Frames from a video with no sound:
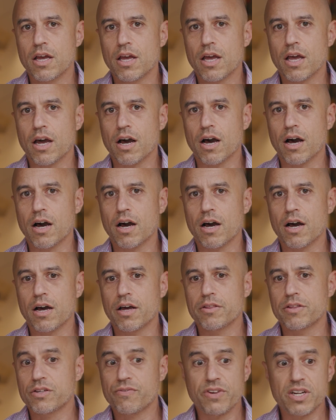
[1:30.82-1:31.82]
uh,
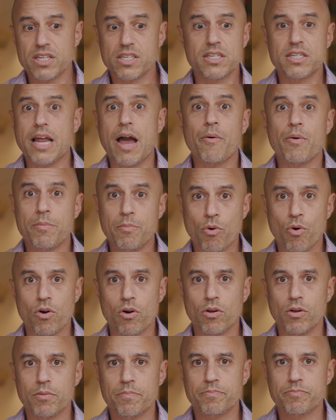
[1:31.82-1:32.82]
this fetus is now
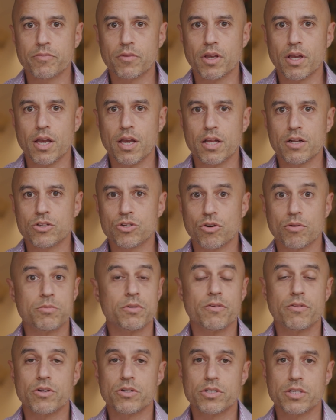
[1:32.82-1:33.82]
immortal in terms
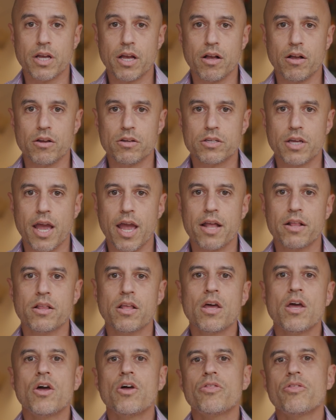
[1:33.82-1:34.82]
of their cells. And
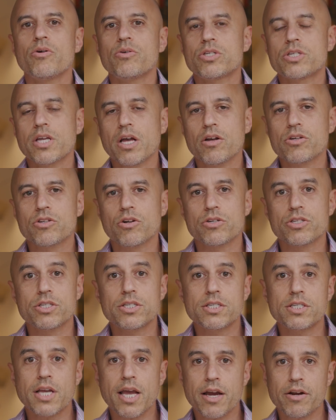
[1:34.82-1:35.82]
those cells are
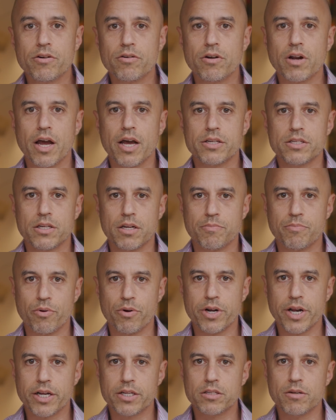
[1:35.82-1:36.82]
standardized and
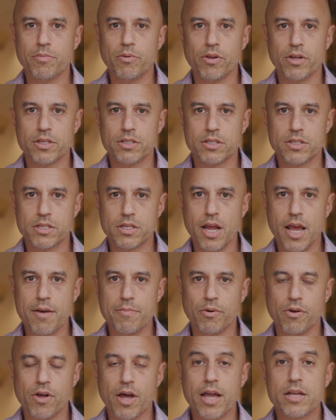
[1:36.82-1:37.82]
predictable and
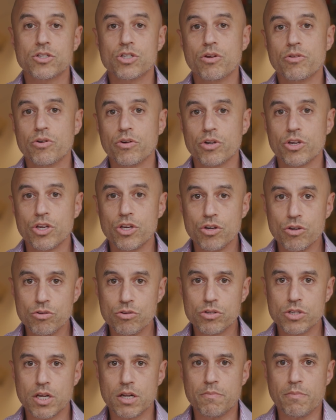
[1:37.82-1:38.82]
stable. And so they're
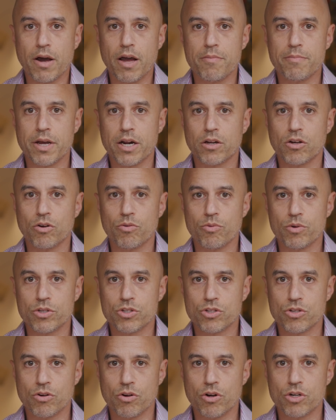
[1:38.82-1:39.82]
used in biomedical
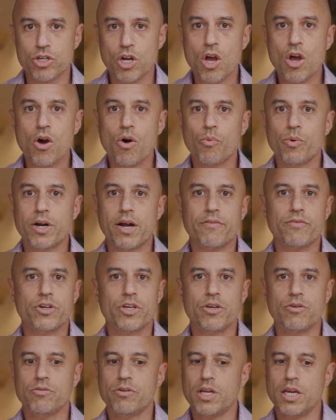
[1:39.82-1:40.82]
research whenever
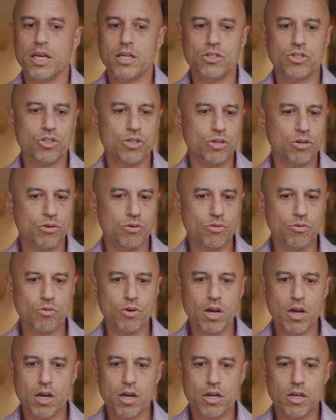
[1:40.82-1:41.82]
you need
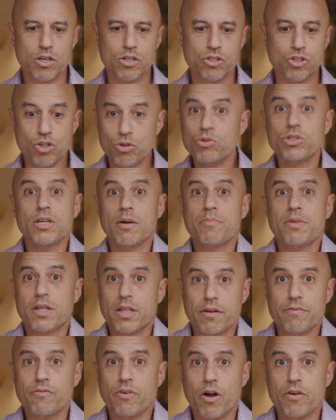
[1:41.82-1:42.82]
to do something
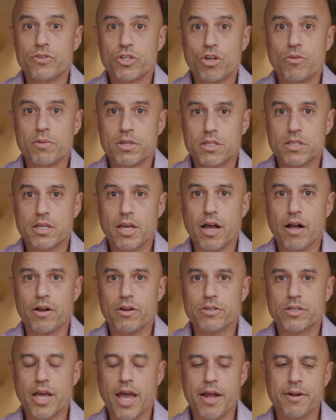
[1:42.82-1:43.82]
that involves human
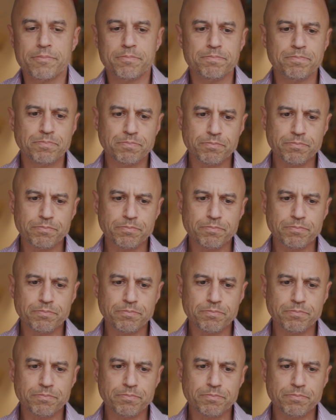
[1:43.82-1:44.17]
cells. And